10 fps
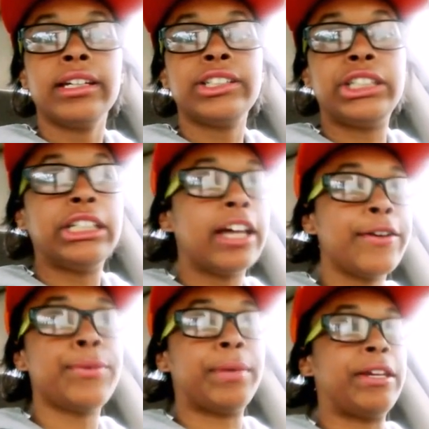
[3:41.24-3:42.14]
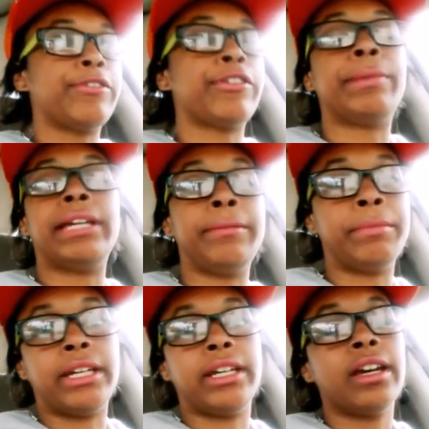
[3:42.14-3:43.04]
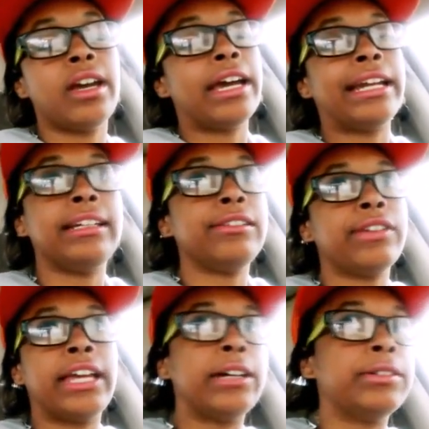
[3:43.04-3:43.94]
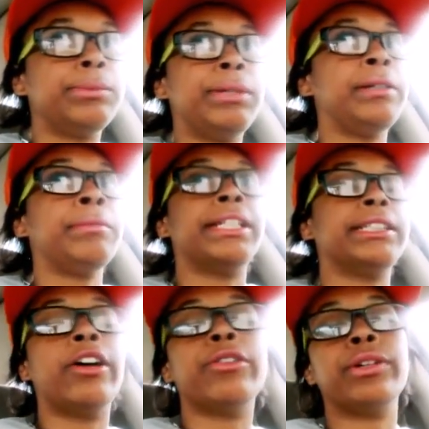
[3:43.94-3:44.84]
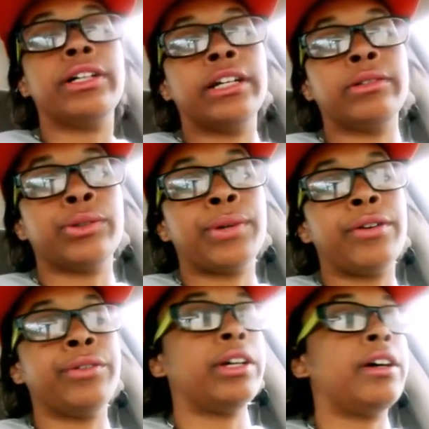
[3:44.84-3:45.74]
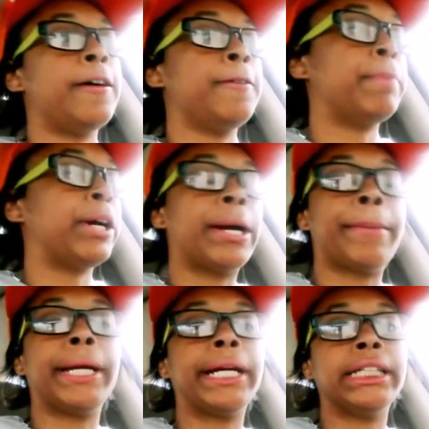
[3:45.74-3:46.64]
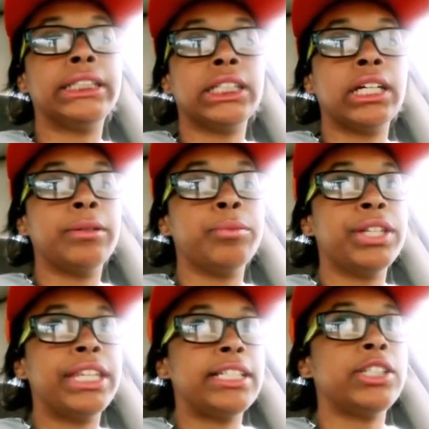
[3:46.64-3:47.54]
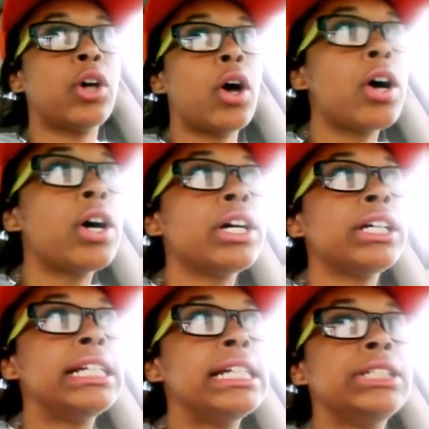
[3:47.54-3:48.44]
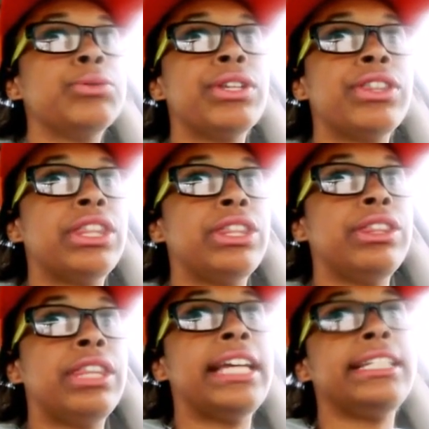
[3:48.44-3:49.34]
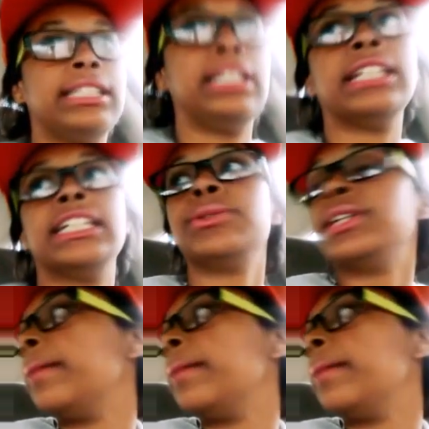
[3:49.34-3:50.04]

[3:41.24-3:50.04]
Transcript: she loves me for being me, and I didn't feel like I was being myself when I was around um, my grandparents. Um, what they saw is what they seen. That's what